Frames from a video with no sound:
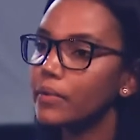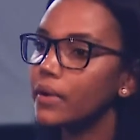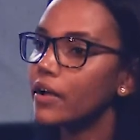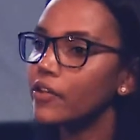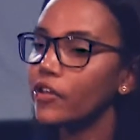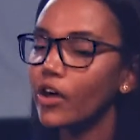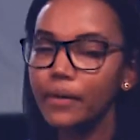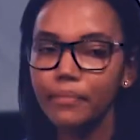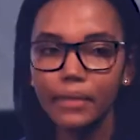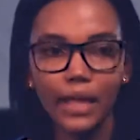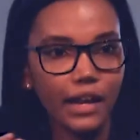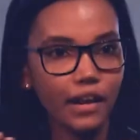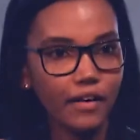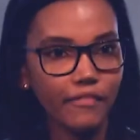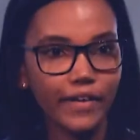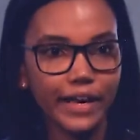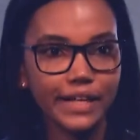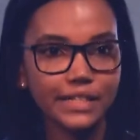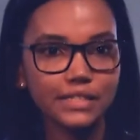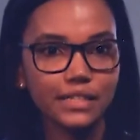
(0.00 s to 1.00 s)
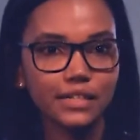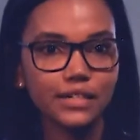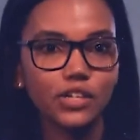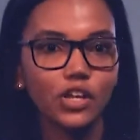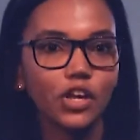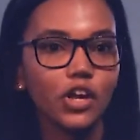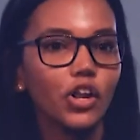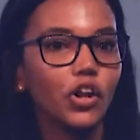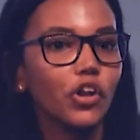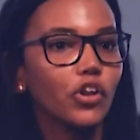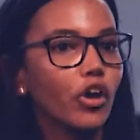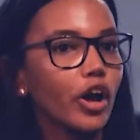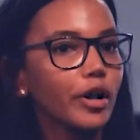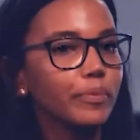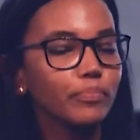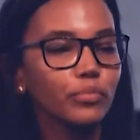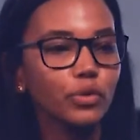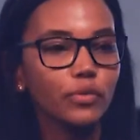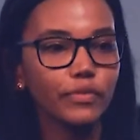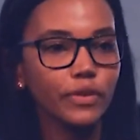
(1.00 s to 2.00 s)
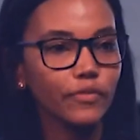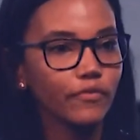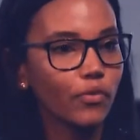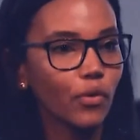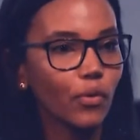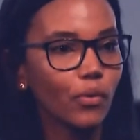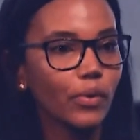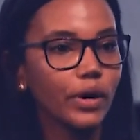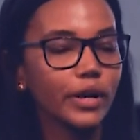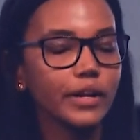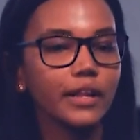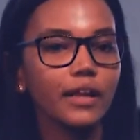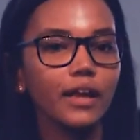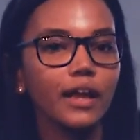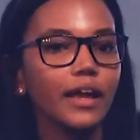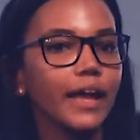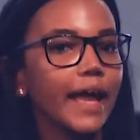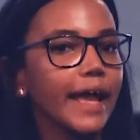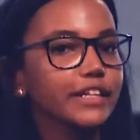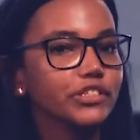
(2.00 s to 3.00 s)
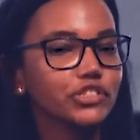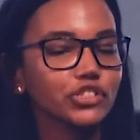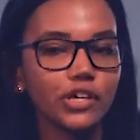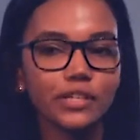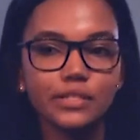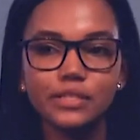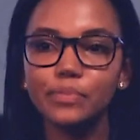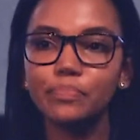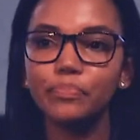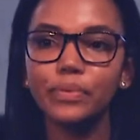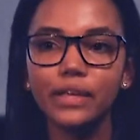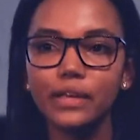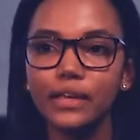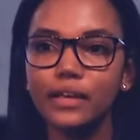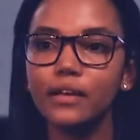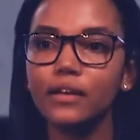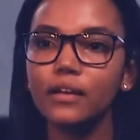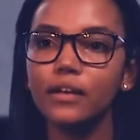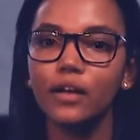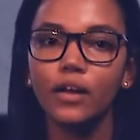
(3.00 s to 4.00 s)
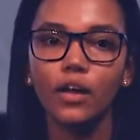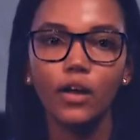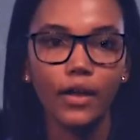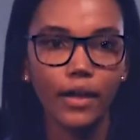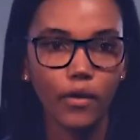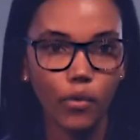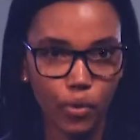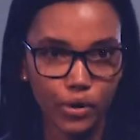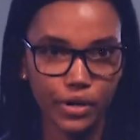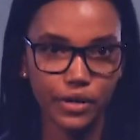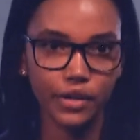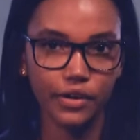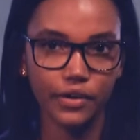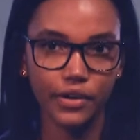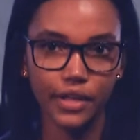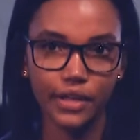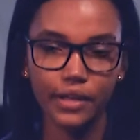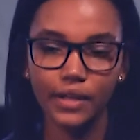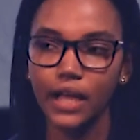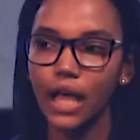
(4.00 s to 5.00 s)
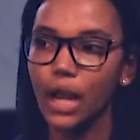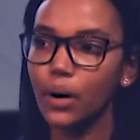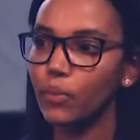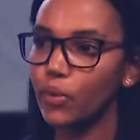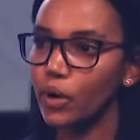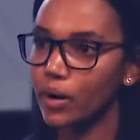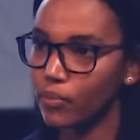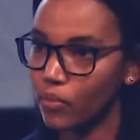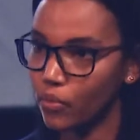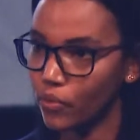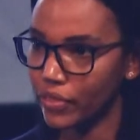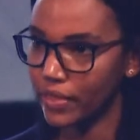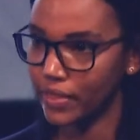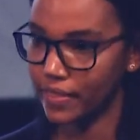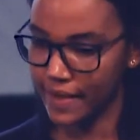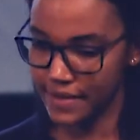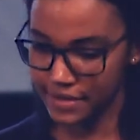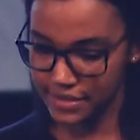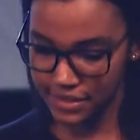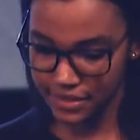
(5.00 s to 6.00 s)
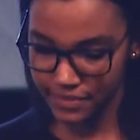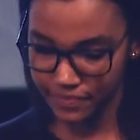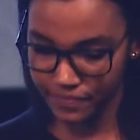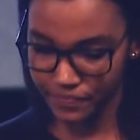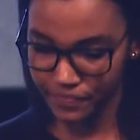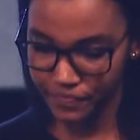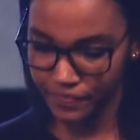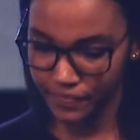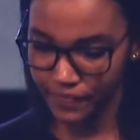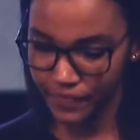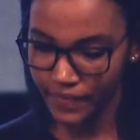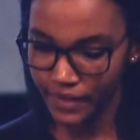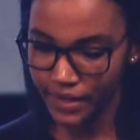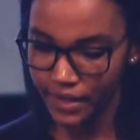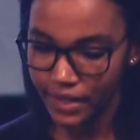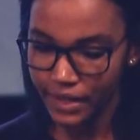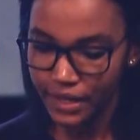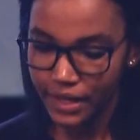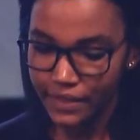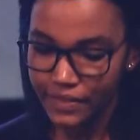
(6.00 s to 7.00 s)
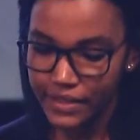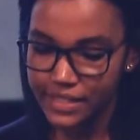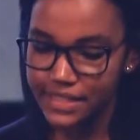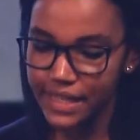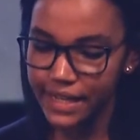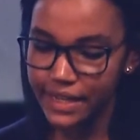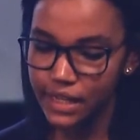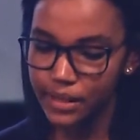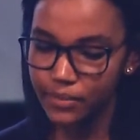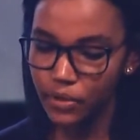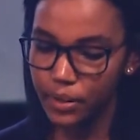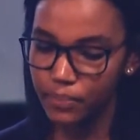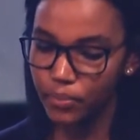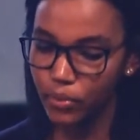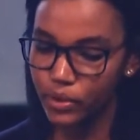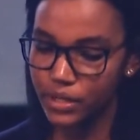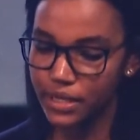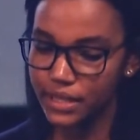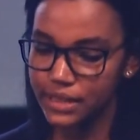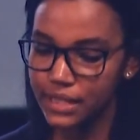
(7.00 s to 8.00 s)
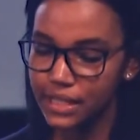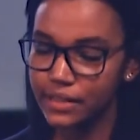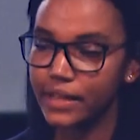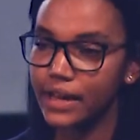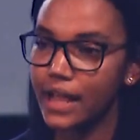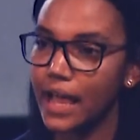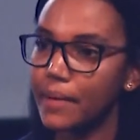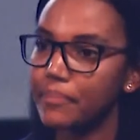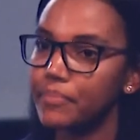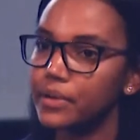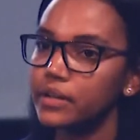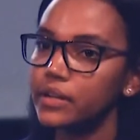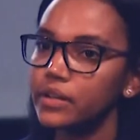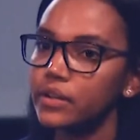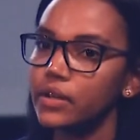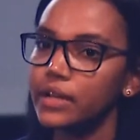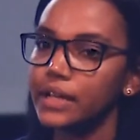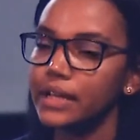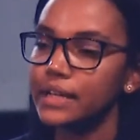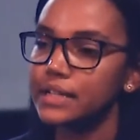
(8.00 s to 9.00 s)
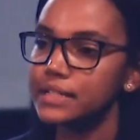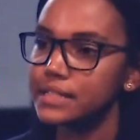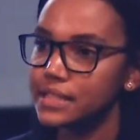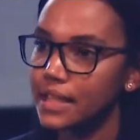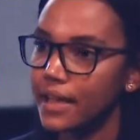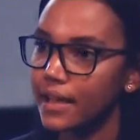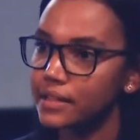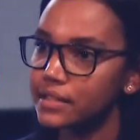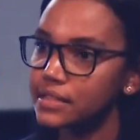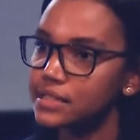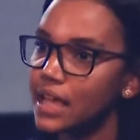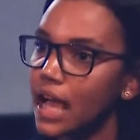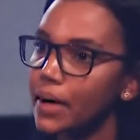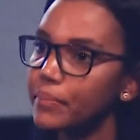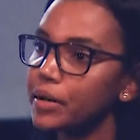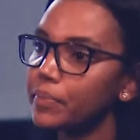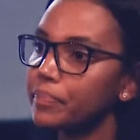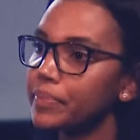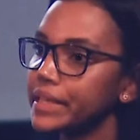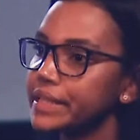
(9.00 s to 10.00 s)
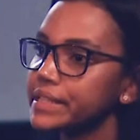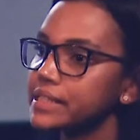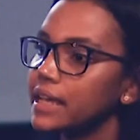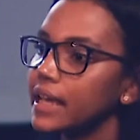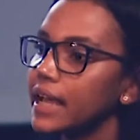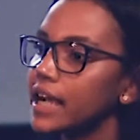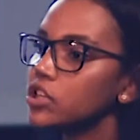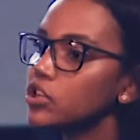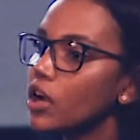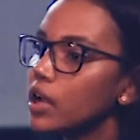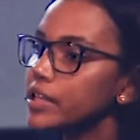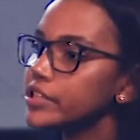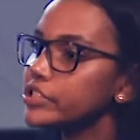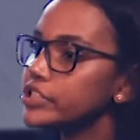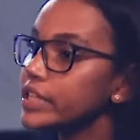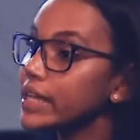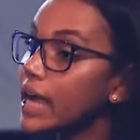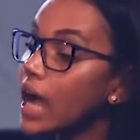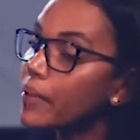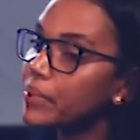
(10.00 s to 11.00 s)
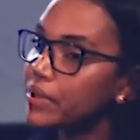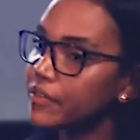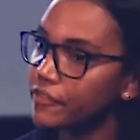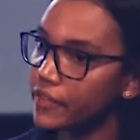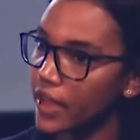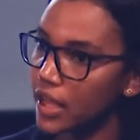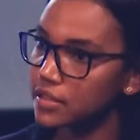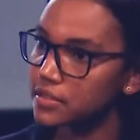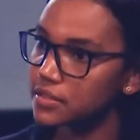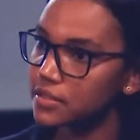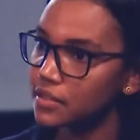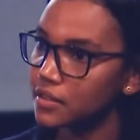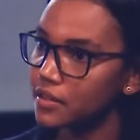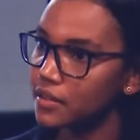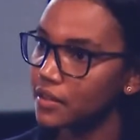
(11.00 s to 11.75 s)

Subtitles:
Not elevated, not moving forward, just being ordinary, and we are more than that. The second important thing that happened is that Simon Peter acknowledged how he felt.